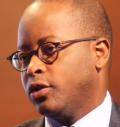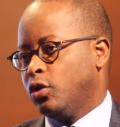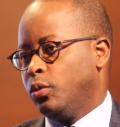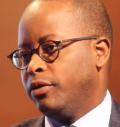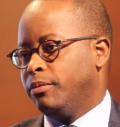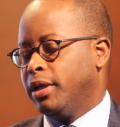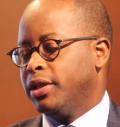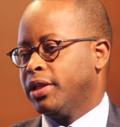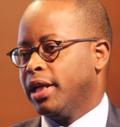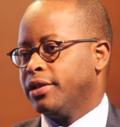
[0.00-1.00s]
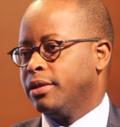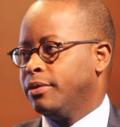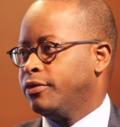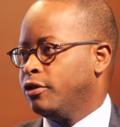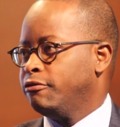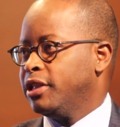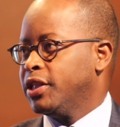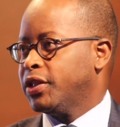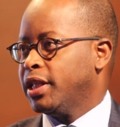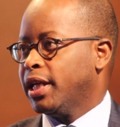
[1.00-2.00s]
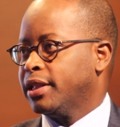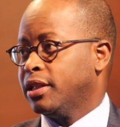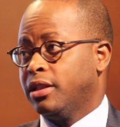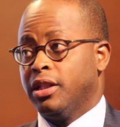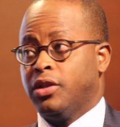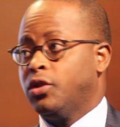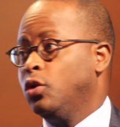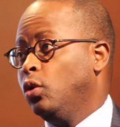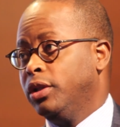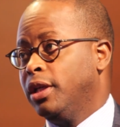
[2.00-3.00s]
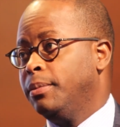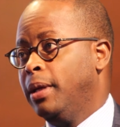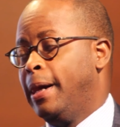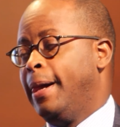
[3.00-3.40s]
And so we've monetized some of our real estate assets, not sold them,